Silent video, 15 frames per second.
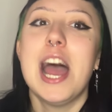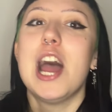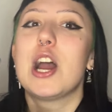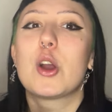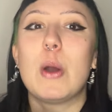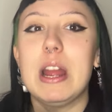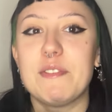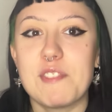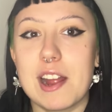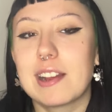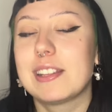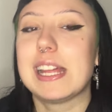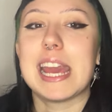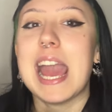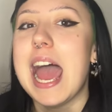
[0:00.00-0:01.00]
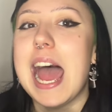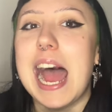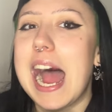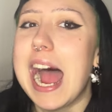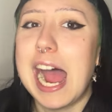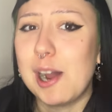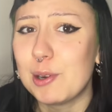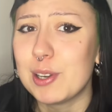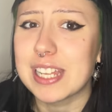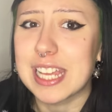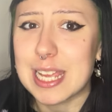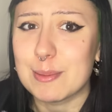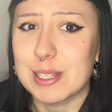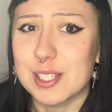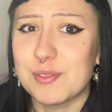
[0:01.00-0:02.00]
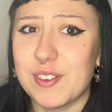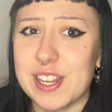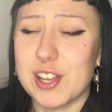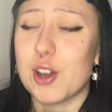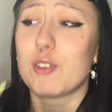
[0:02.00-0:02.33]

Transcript: and quite frankly, I want to keep this video